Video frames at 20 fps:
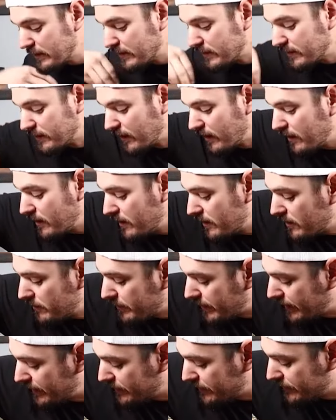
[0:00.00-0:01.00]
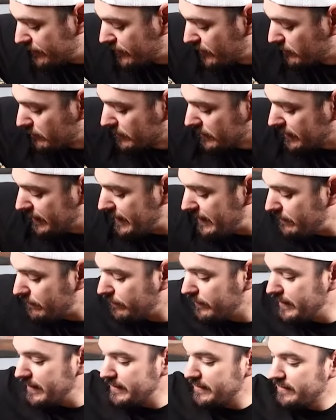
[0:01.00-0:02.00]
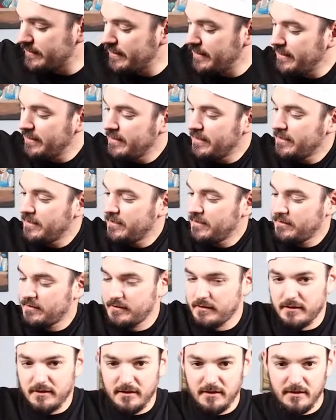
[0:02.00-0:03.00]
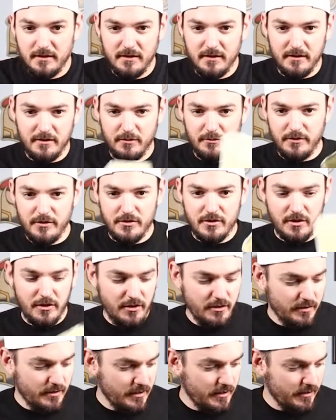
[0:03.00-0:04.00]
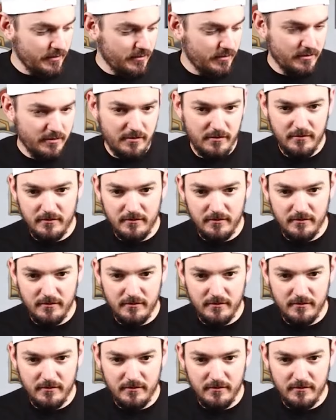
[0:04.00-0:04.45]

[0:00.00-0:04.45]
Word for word: Um, here are some leaflets here. Uh, I don't want to show you these.